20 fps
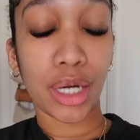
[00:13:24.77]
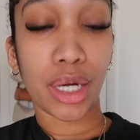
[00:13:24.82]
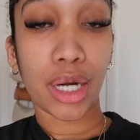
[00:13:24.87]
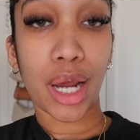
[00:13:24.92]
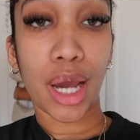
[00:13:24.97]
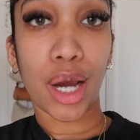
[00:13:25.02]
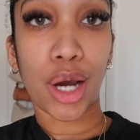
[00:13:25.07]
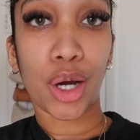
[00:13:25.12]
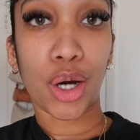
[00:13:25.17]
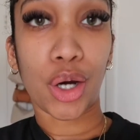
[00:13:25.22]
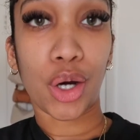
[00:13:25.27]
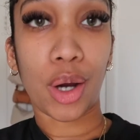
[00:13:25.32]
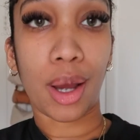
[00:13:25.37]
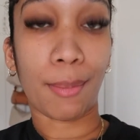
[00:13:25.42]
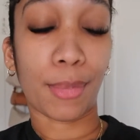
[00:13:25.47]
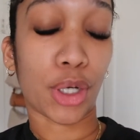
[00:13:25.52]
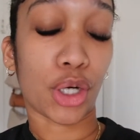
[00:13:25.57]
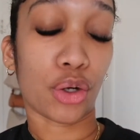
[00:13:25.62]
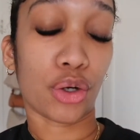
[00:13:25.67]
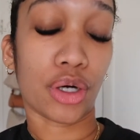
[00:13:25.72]
now
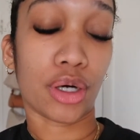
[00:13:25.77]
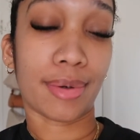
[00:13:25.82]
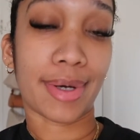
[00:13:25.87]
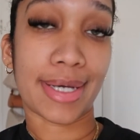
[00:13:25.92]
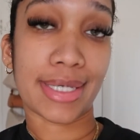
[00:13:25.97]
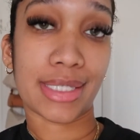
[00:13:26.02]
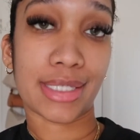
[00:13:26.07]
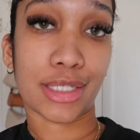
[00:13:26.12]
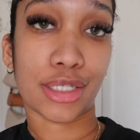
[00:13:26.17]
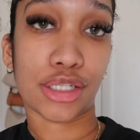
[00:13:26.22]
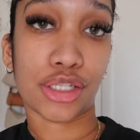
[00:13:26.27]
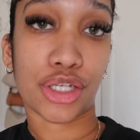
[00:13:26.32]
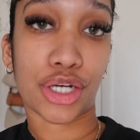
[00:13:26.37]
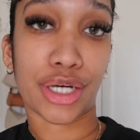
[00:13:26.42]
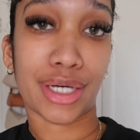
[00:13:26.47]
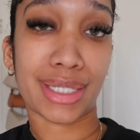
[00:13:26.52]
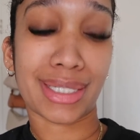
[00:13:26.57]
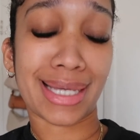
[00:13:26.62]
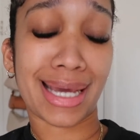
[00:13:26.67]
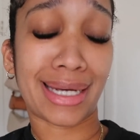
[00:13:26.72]
i'm gonna go to my
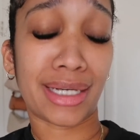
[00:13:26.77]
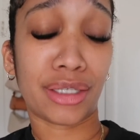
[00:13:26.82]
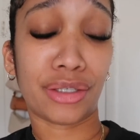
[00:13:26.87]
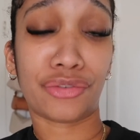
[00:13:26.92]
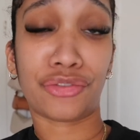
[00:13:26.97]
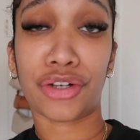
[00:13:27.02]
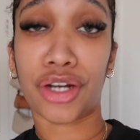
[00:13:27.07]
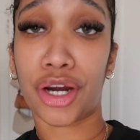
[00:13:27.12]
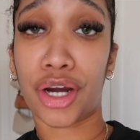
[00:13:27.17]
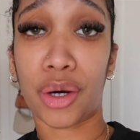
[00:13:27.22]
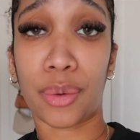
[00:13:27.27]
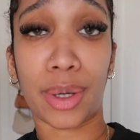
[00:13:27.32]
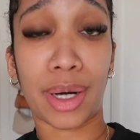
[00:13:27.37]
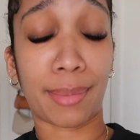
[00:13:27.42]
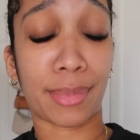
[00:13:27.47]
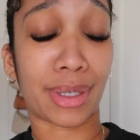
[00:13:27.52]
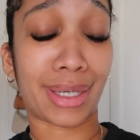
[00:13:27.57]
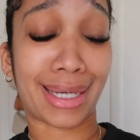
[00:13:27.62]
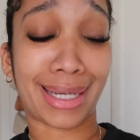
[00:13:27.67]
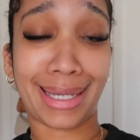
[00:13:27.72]
sister's i need to figure out what
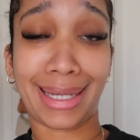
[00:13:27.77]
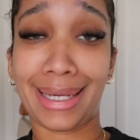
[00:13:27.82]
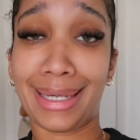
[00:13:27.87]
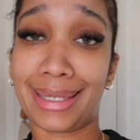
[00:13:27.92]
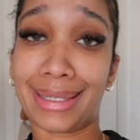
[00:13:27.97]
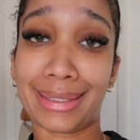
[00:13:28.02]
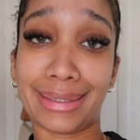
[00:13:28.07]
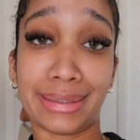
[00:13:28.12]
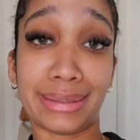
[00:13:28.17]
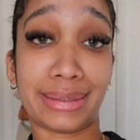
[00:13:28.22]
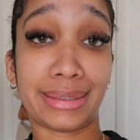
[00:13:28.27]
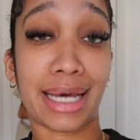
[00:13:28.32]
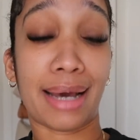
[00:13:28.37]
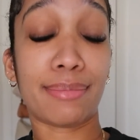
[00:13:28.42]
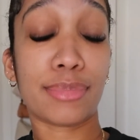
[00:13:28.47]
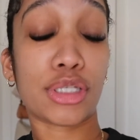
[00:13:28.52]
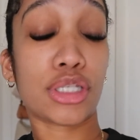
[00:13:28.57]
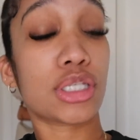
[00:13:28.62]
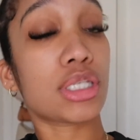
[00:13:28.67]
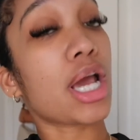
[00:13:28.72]
i'm gonna eat because
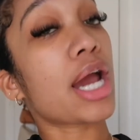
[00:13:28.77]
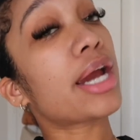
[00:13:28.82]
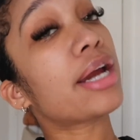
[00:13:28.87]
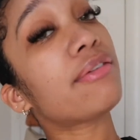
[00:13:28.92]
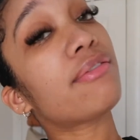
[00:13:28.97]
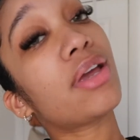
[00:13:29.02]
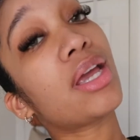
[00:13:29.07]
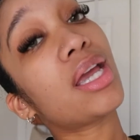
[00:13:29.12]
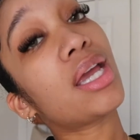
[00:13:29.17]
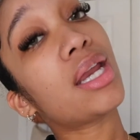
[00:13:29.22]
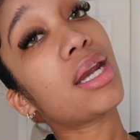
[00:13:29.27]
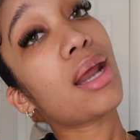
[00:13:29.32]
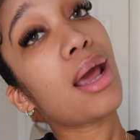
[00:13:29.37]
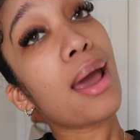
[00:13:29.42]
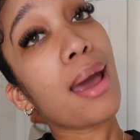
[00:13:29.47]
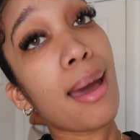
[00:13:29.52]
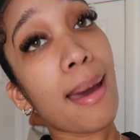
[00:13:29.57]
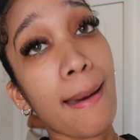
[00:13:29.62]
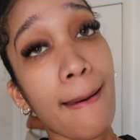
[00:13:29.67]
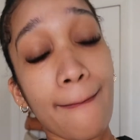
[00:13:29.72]
i'm starving
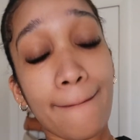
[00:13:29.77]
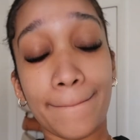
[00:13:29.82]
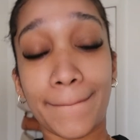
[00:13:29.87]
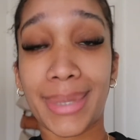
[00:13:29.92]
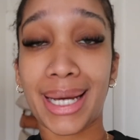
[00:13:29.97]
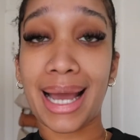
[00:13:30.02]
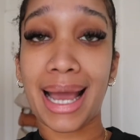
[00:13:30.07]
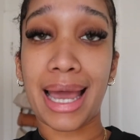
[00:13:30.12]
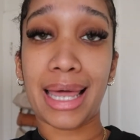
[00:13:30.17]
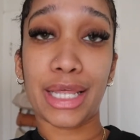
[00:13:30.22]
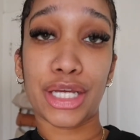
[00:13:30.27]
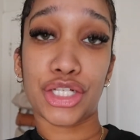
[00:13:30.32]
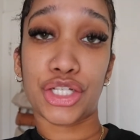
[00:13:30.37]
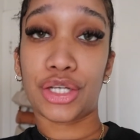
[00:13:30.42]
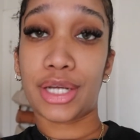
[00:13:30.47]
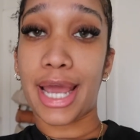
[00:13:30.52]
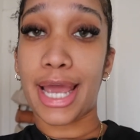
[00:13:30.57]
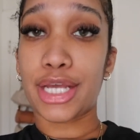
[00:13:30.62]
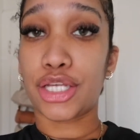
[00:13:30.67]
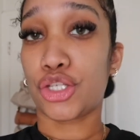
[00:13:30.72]
but i let
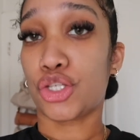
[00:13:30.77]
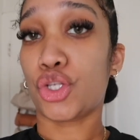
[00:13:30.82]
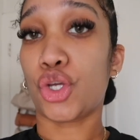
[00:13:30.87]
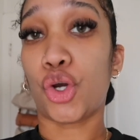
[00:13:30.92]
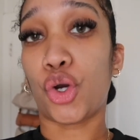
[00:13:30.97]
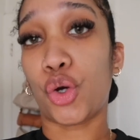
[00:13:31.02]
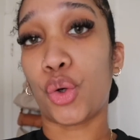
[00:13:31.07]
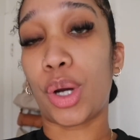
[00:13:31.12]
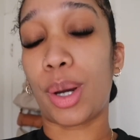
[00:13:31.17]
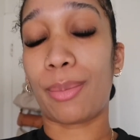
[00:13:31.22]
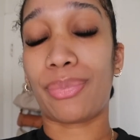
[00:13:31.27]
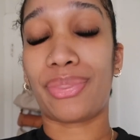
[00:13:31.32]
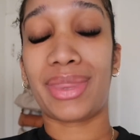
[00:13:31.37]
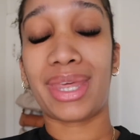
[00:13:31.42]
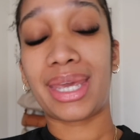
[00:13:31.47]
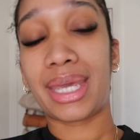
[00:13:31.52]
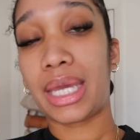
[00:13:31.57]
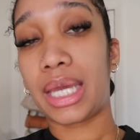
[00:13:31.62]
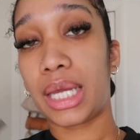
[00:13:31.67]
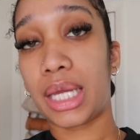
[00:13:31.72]
you guys know i'm
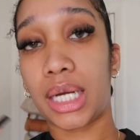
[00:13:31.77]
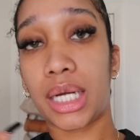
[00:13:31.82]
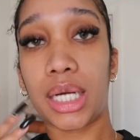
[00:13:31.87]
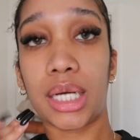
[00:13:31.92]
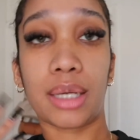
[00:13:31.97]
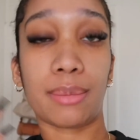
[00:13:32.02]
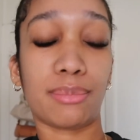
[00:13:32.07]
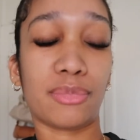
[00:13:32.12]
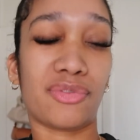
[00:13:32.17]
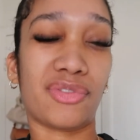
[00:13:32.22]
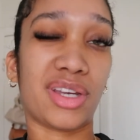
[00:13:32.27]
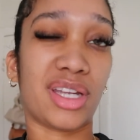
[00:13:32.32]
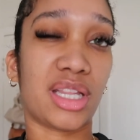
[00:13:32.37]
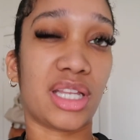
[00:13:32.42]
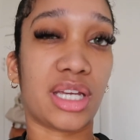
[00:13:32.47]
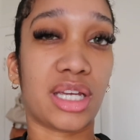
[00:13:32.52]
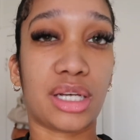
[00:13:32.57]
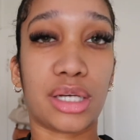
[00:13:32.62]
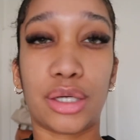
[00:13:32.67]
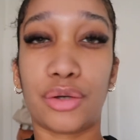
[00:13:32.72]
thinking i'm
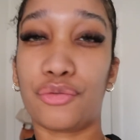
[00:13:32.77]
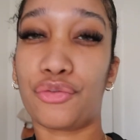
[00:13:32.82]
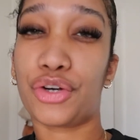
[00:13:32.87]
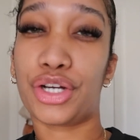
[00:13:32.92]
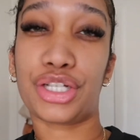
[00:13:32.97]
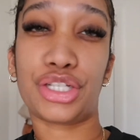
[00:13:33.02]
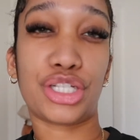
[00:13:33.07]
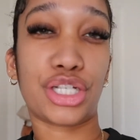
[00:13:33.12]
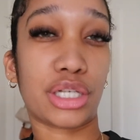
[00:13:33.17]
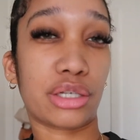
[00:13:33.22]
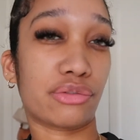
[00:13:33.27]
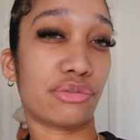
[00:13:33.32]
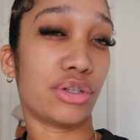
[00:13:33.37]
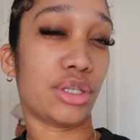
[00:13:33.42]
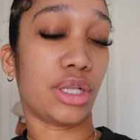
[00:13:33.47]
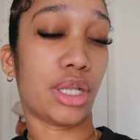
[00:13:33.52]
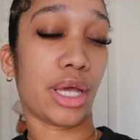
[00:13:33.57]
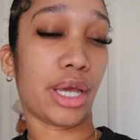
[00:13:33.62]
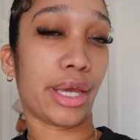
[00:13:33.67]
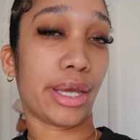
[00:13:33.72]
feeling for
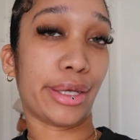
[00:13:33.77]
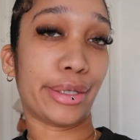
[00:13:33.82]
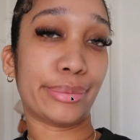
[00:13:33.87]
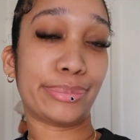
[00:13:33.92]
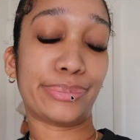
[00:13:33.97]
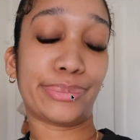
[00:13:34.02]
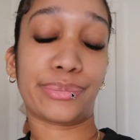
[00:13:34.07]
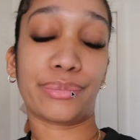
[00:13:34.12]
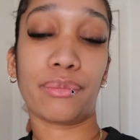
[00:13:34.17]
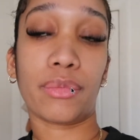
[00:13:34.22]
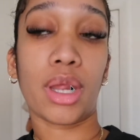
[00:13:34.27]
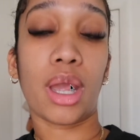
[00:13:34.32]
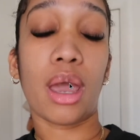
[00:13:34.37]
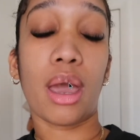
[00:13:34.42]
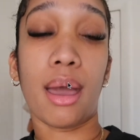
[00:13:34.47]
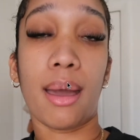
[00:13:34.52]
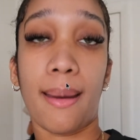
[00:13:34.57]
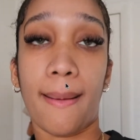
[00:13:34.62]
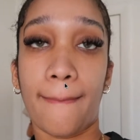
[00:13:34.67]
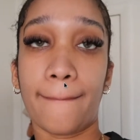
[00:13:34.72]
chick-fil-a
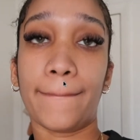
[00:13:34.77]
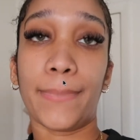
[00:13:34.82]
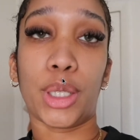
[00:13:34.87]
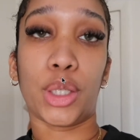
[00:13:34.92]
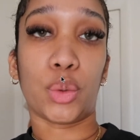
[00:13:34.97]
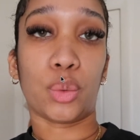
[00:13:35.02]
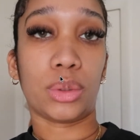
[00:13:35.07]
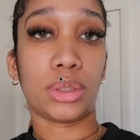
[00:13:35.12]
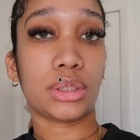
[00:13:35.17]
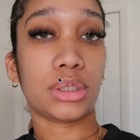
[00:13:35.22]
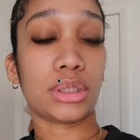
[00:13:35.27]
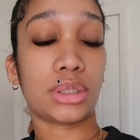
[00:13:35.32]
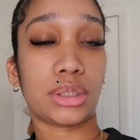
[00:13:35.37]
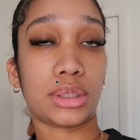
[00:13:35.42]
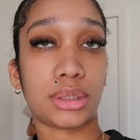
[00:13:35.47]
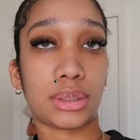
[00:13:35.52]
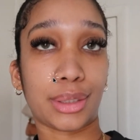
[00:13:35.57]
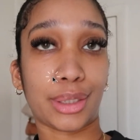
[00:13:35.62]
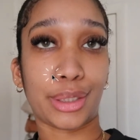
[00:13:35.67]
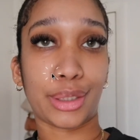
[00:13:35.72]
but we'll
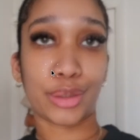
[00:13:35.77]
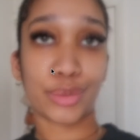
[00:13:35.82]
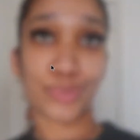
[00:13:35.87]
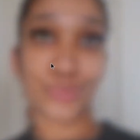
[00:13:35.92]
see